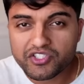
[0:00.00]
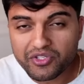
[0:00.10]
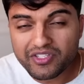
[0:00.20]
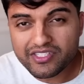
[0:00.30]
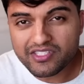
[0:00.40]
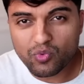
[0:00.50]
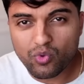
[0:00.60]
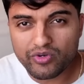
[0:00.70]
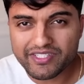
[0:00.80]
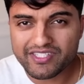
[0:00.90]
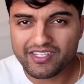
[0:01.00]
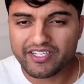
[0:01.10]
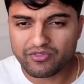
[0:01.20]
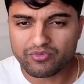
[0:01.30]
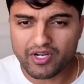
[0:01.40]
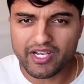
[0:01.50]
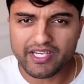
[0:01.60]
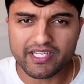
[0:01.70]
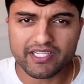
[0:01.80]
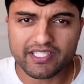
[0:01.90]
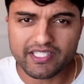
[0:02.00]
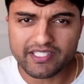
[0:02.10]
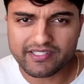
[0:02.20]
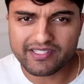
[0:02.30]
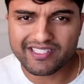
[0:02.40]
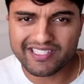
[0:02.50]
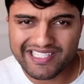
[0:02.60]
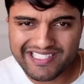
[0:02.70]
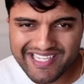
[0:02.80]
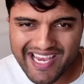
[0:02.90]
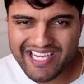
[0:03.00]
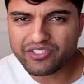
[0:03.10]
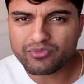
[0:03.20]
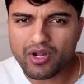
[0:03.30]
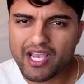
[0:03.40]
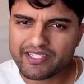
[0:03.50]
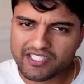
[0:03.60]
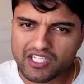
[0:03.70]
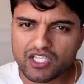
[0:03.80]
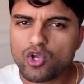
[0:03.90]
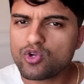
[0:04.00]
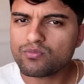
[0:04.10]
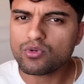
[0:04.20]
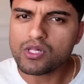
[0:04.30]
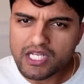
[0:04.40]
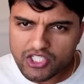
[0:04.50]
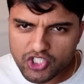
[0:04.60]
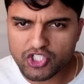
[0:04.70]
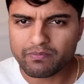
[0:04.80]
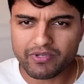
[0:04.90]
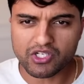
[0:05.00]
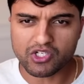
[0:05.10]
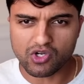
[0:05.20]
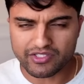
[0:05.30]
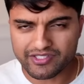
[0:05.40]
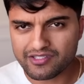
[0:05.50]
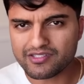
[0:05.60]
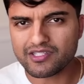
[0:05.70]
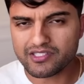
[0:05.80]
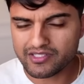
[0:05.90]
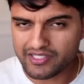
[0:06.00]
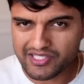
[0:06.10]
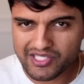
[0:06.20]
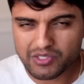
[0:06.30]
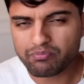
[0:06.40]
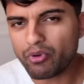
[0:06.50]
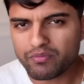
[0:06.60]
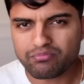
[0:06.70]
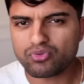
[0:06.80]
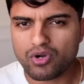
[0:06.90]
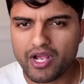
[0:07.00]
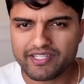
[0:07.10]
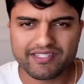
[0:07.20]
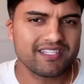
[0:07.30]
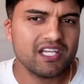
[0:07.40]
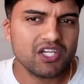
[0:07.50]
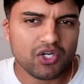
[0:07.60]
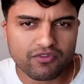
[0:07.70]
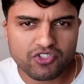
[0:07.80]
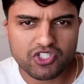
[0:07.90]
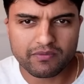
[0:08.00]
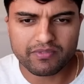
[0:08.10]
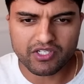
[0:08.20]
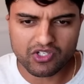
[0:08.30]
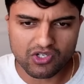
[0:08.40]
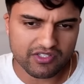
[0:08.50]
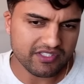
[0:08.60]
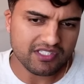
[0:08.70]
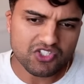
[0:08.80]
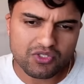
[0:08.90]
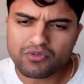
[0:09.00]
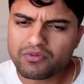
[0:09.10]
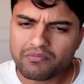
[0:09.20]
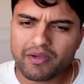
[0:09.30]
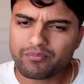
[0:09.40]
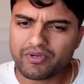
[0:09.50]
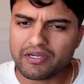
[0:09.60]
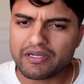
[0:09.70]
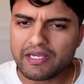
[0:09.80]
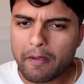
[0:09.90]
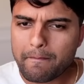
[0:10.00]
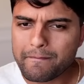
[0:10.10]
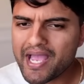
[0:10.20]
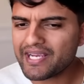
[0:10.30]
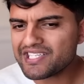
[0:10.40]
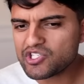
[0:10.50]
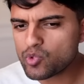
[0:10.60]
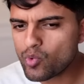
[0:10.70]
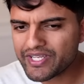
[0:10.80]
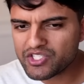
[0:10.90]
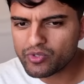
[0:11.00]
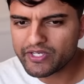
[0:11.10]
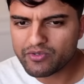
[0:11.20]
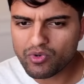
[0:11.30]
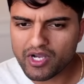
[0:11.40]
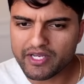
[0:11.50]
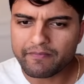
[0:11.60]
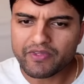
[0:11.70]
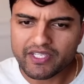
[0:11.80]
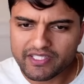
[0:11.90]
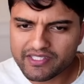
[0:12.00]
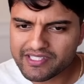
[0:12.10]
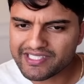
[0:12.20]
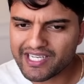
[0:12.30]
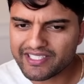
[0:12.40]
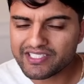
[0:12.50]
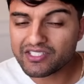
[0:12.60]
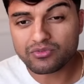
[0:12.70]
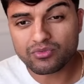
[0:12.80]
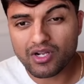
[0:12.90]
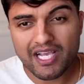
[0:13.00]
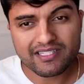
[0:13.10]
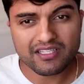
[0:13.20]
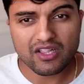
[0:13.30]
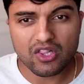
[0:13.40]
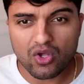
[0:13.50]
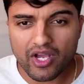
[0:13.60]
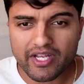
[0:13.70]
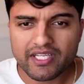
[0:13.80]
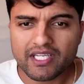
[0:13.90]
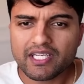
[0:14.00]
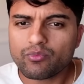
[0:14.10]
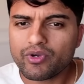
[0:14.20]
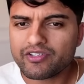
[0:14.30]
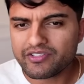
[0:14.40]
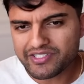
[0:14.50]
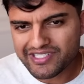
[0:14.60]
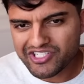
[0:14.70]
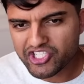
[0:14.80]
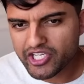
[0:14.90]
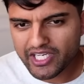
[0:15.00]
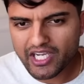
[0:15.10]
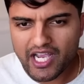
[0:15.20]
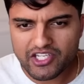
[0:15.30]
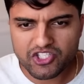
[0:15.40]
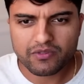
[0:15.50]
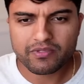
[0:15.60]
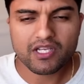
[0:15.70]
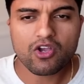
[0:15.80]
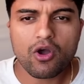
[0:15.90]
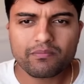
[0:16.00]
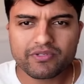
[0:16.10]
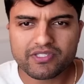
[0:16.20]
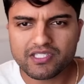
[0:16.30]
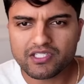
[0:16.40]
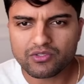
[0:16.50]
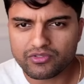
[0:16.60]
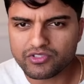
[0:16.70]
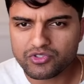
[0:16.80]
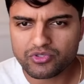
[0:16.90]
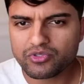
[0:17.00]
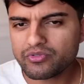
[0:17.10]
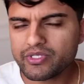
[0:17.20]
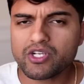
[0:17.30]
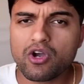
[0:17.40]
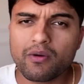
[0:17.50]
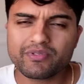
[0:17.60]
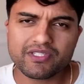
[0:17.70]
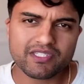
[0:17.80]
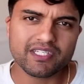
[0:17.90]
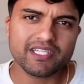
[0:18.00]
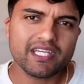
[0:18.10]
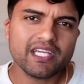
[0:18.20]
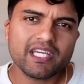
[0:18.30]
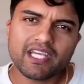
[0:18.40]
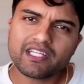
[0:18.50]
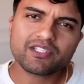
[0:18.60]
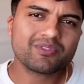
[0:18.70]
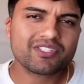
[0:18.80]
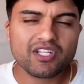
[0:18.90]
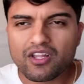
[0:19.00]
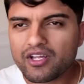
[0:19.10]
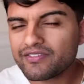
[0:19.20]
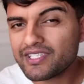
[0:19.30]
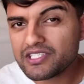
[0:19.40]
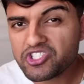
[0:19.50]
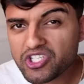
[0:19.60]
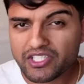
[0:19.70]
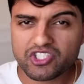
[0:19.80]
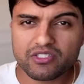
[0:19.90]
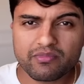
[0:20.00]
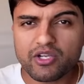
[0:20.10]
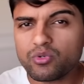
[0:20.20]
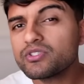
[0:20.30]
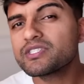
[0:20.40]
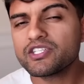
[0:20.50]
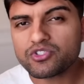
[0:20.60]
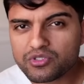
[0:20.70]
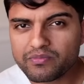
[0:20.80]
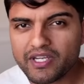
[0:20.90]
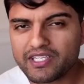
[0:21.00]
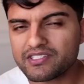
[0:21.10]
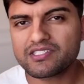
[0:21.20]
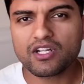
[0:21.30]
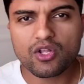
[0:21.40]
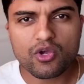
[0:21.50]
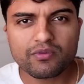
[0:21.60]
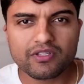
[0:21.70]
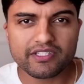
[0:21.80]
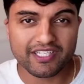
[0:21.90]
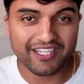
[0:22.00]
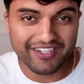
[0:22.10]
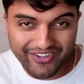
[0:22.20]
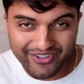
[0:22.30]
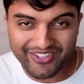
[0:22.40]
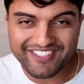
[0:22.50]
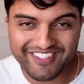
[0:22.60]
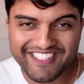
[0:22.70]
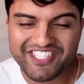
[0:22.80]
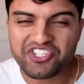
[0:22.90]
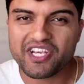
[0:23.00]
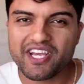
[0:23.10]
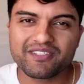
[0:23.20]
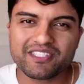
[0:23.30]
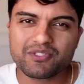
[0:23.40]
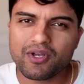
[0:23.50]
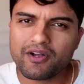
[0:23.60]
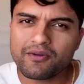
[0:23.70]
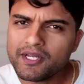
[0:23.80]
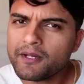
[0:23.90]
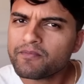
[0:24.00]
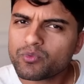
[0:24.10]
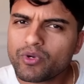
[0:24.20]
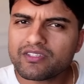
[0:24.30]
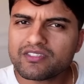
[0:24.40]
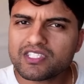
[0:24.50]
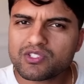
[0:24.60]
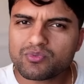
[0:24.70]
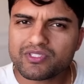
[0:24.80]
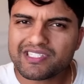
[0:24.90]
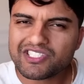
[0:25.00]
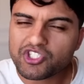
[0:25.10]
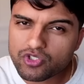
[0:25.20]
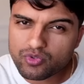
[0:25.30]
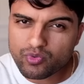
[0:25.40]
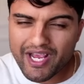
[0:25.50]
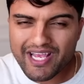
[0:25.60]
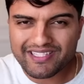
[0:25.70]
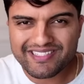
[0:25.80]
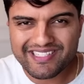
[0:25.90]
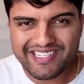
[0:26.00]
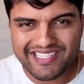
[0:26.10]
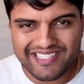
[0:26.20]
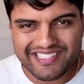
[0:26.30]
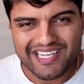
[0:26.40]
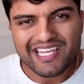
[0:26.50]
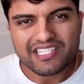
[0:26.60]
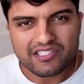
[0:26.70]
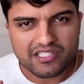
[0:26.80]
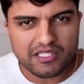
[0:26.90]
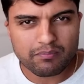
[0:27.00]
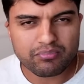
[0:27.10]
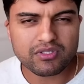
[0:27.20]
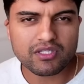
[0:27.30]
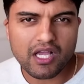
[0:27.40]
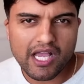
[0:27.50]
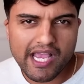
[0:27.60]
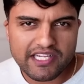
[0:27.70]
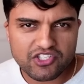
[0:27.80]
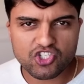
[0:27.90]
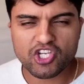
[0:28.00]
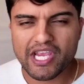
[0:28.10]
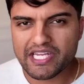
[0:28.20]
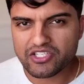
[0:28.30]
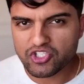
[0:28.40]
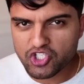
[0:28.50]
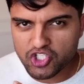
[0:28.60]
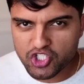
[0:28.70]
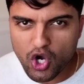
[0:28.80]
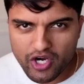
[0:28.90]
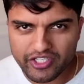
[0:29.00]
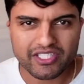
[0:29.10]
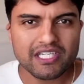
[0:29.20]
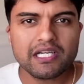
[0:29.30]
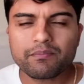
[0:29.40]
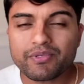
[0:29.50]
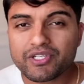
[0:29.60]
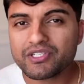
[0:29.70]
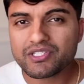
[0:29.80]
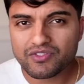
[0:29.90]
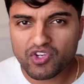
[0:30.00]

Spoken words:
this is the warning sign right here. It's the containerized global shipping cost. This is the spot price of shipping costs. And you remember back in 2021, it started to rise a lot, whether it's the Shanghai shipping composite or the Drewry composite. And there was a lot of conjecture by all central banks globally, of course on this channel as well, whether this was a transient supply chain shock because of